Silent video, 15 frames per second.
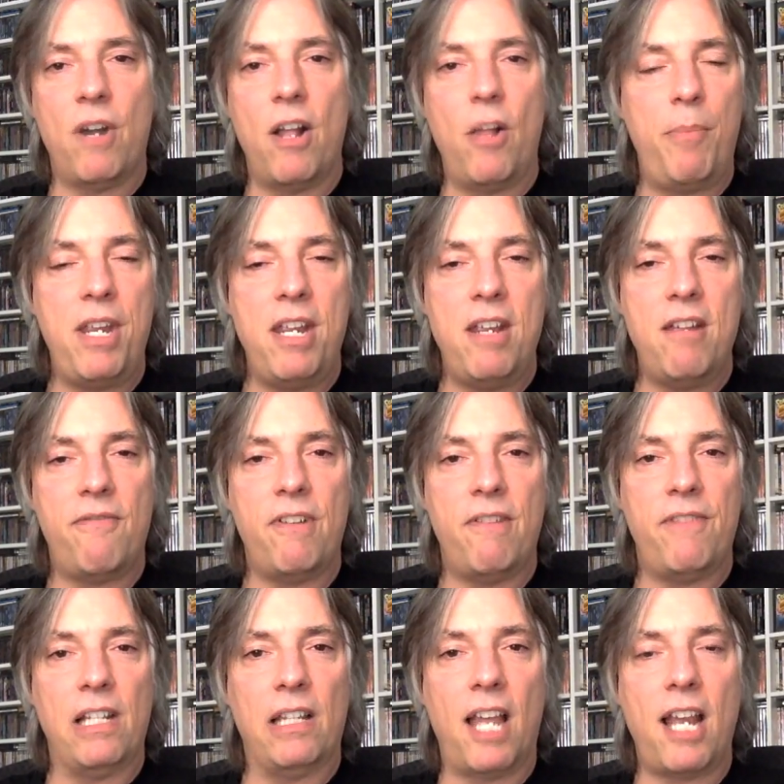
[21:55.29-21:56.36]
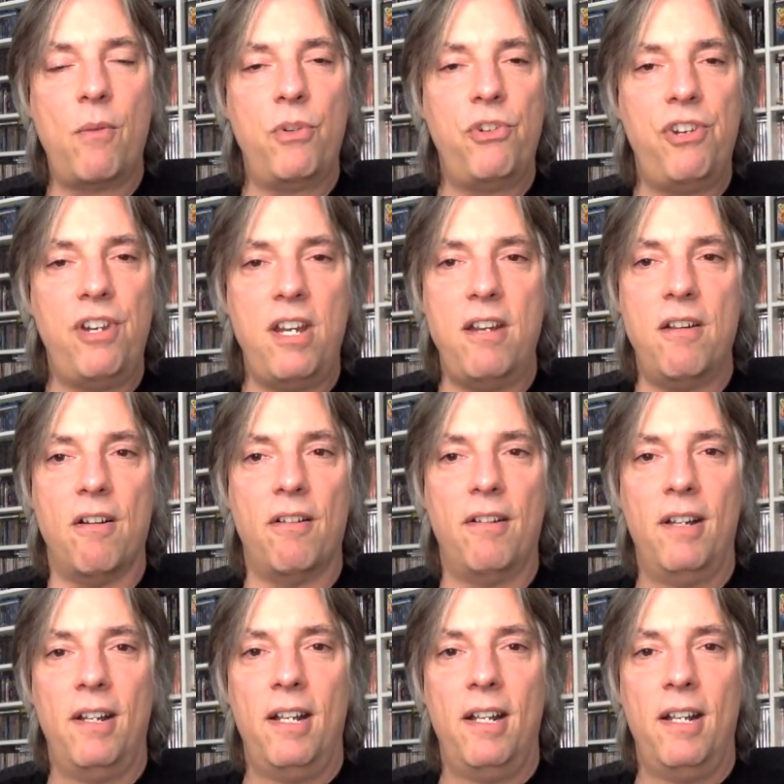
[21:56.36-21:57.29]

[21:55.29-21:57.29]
or LP if you, if you like what you hear.